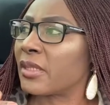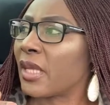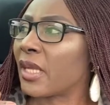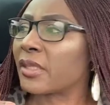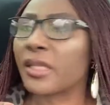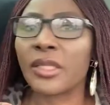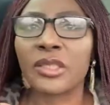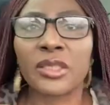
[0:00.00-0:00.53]

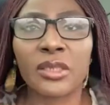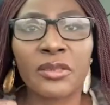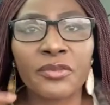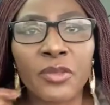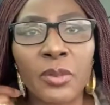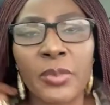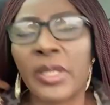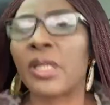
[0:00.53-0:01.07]
attention
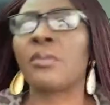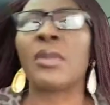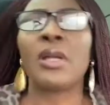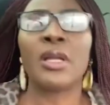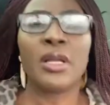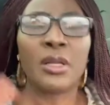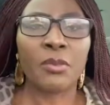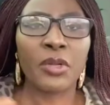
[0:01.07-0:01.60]
from me,
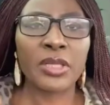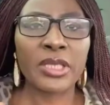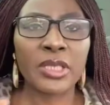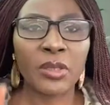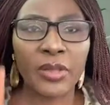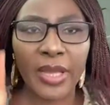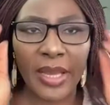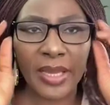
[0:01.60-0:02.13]
but it's
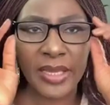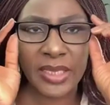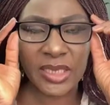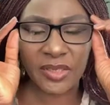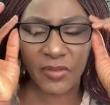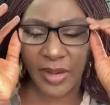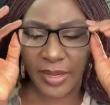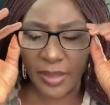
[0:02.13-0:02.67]
okay,
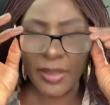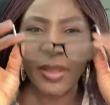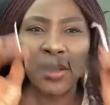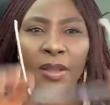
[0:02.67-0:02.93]
it's fine.